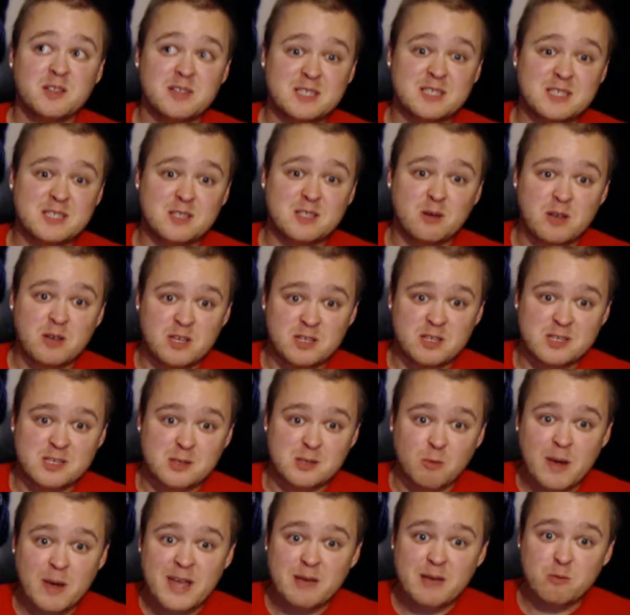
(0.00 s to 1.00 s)
this is the, it's
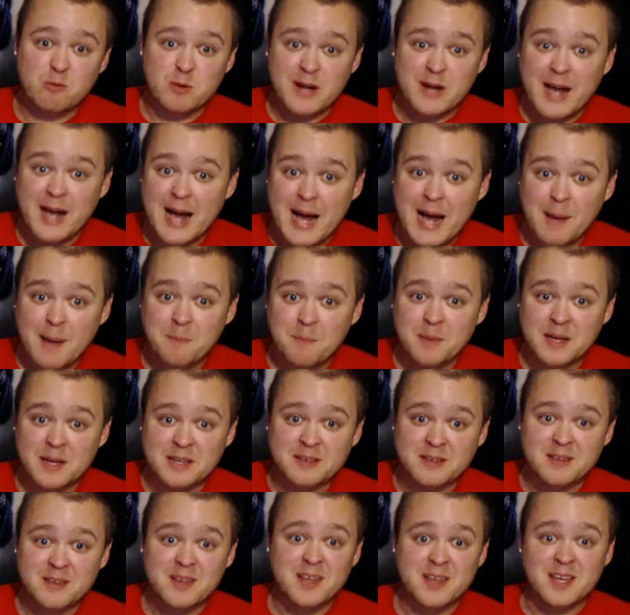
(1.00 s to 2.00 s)
the way it would
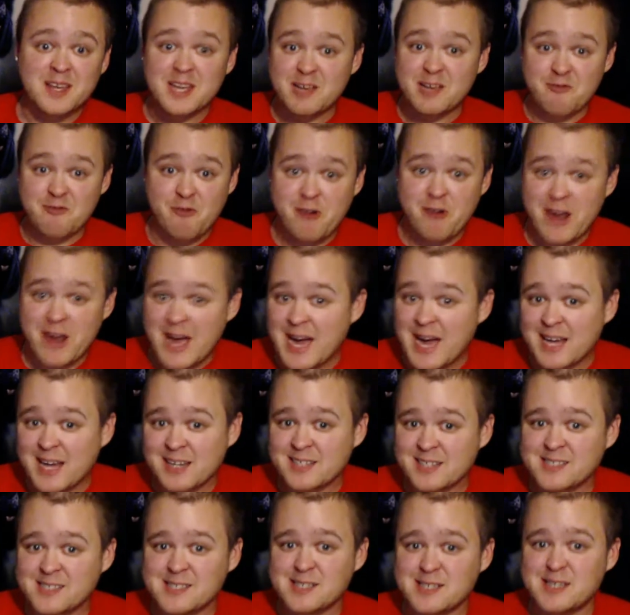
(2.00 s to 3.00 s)
happen in
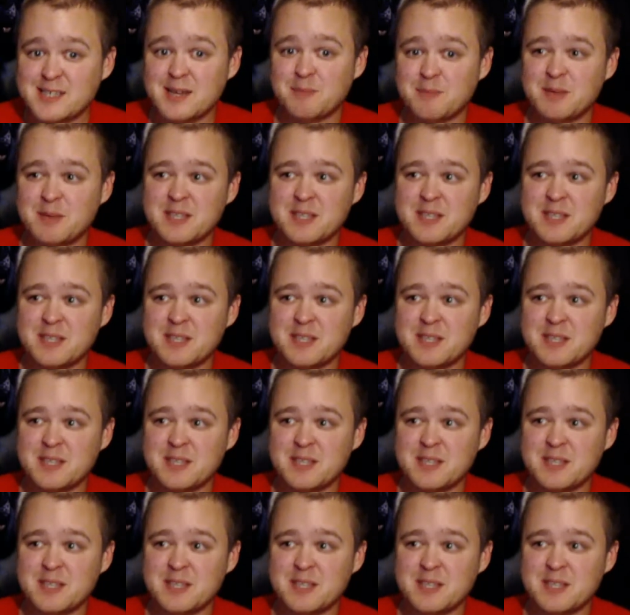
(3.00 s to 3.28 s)
reality.